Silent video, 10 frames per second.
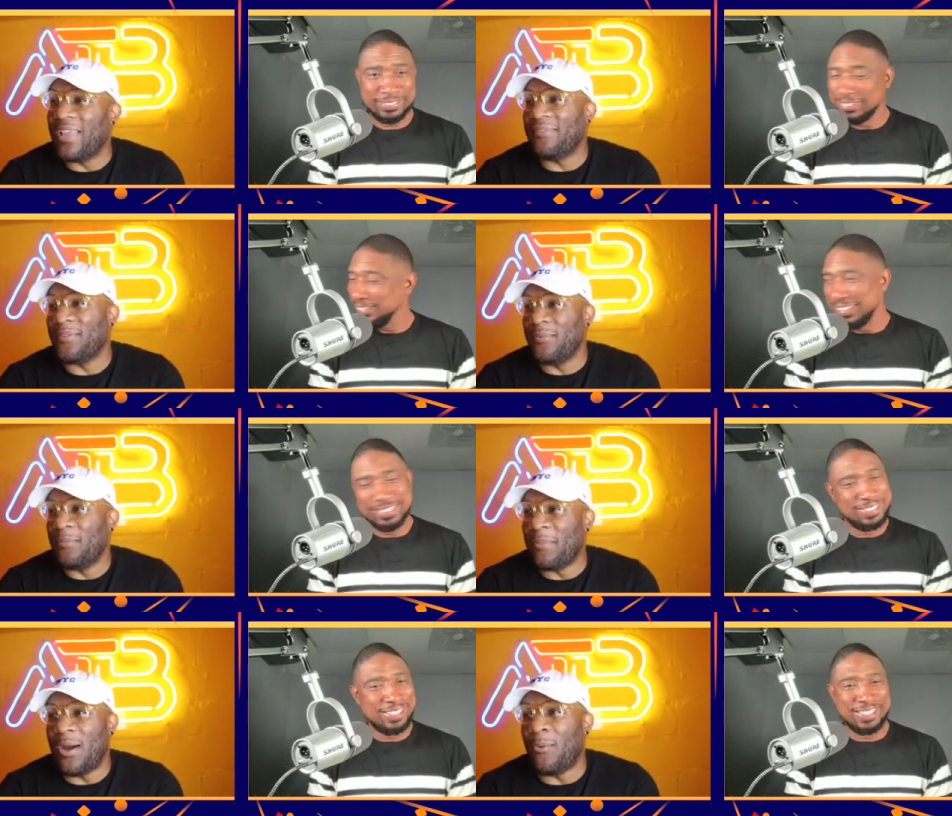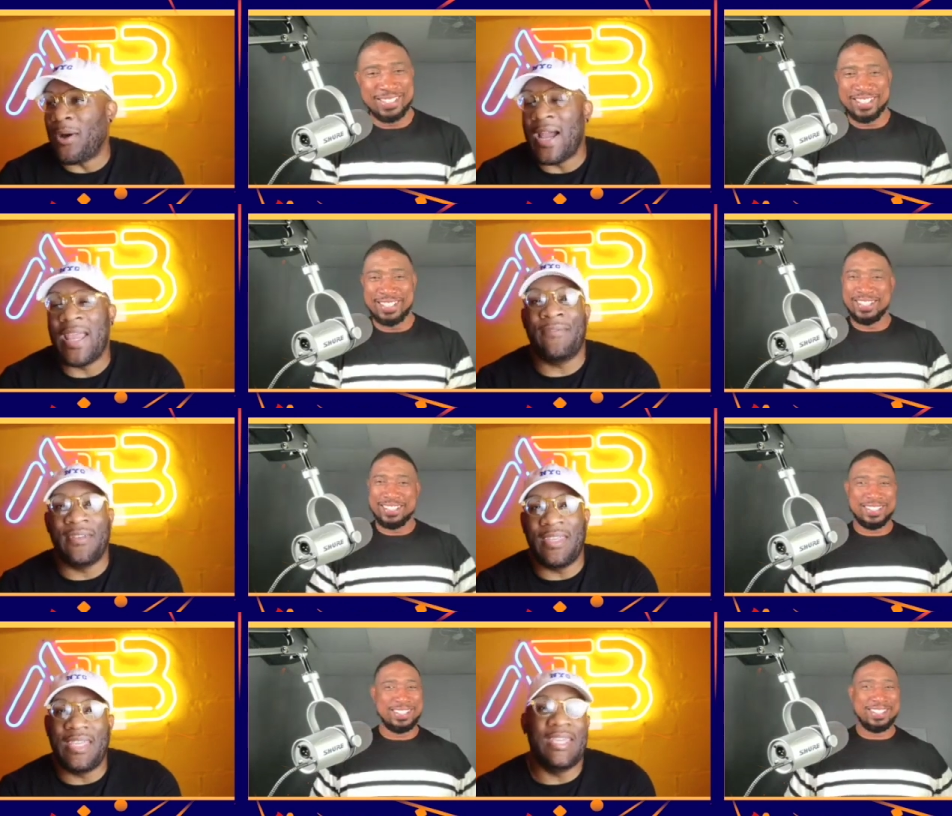Speaker 1: and my wife
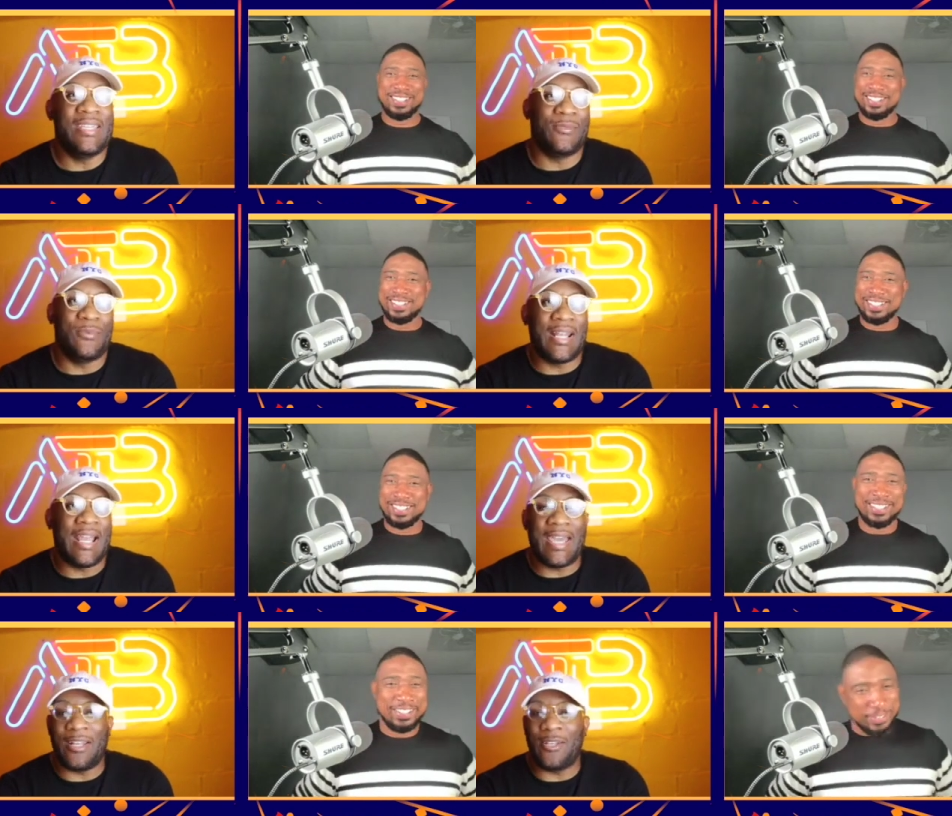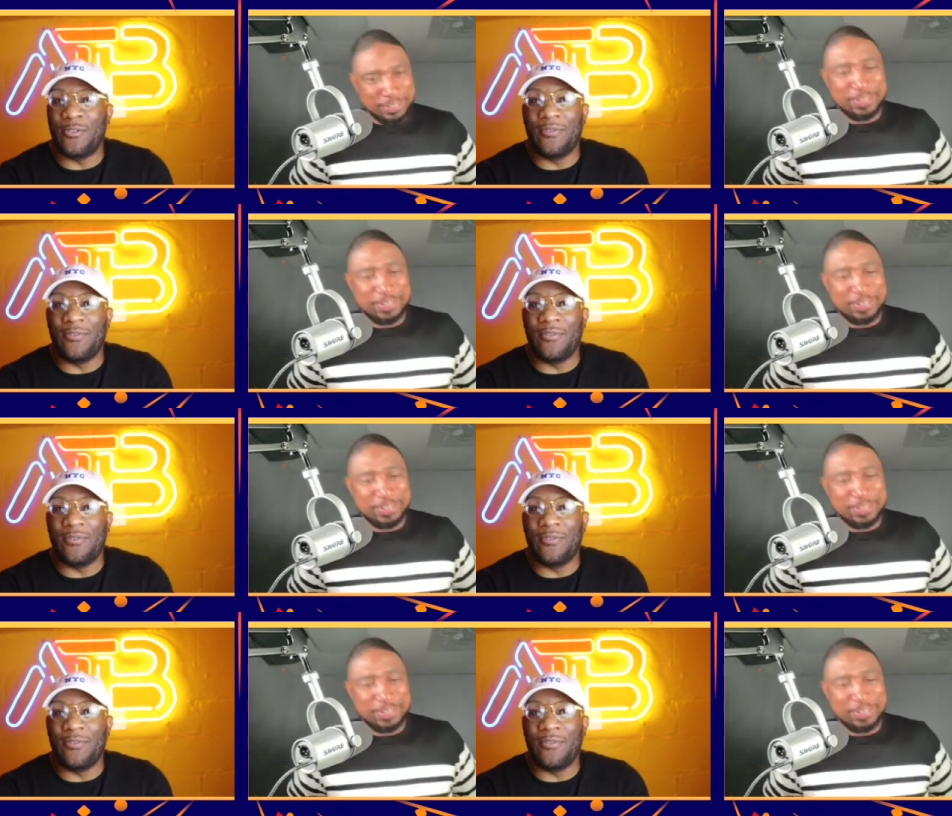and kids and what I got to do.